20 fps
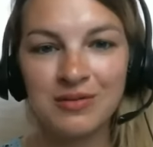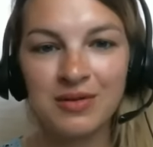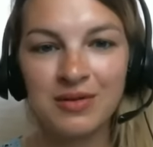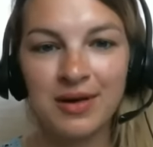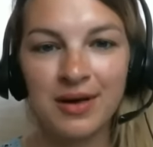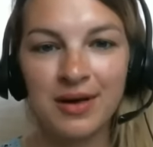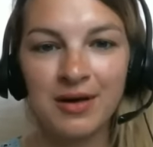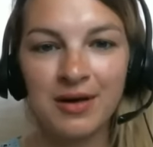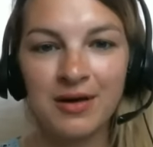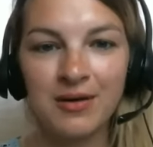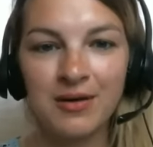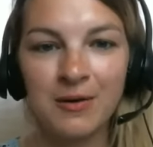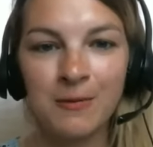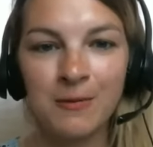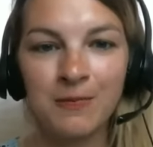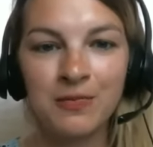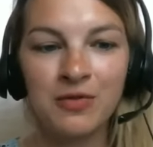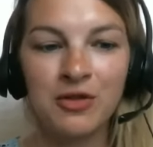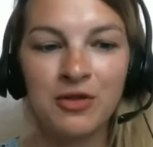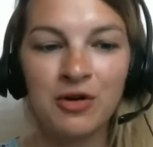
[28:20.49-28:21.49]
Like,
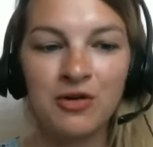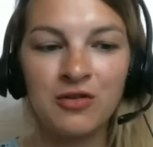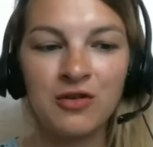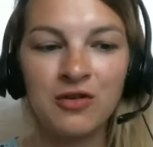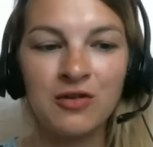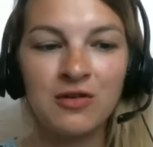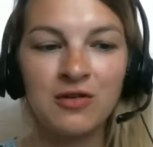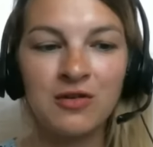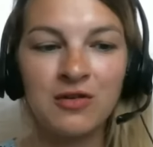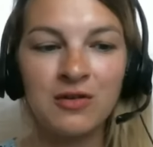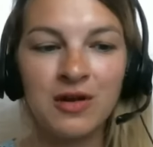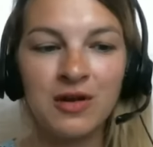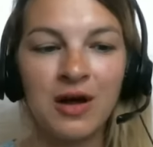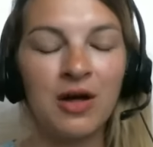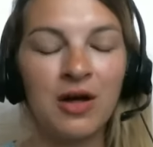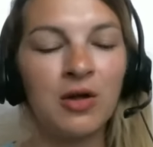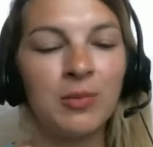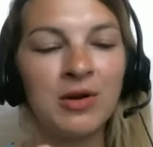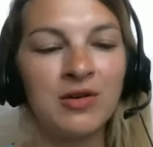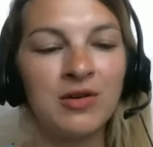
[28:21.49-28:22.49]
there's this
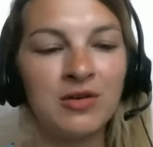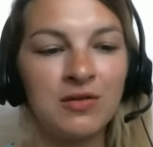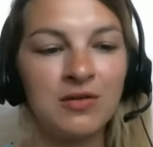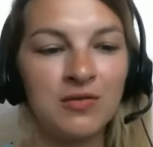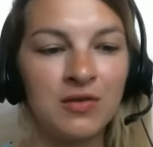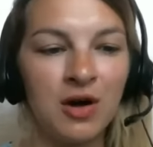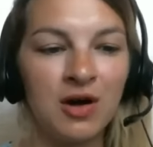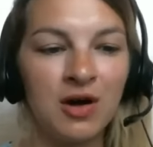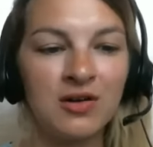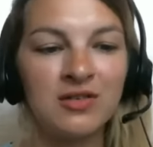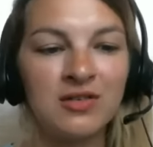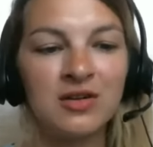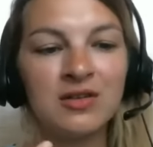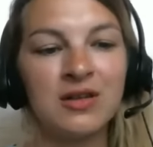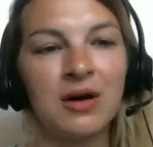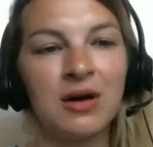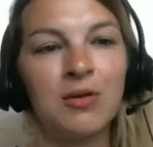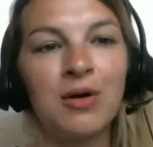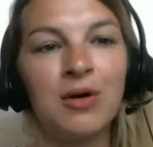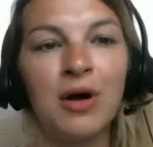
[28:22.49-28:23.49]
element of content
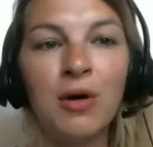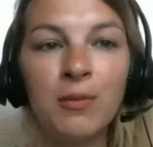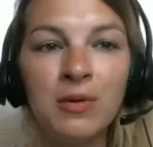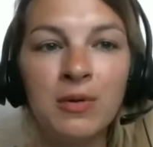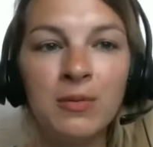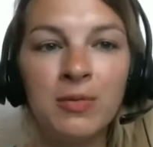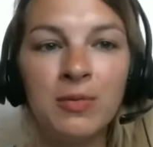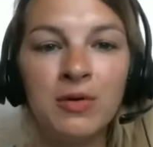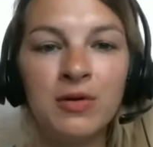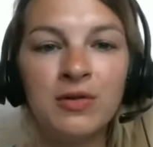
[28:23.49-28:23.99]
that will help people,